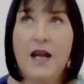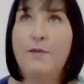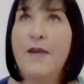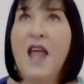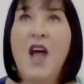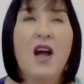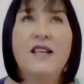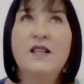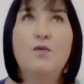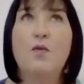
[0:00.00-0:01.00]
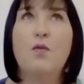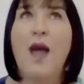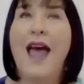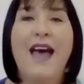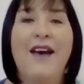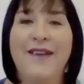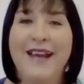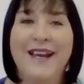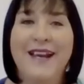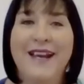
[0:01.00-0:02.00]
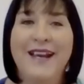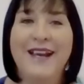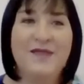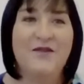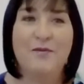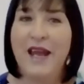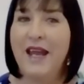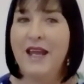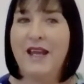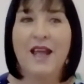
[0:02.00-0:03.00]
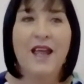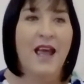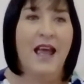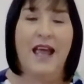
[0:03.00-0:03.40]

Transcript: I didn't have any dreams of being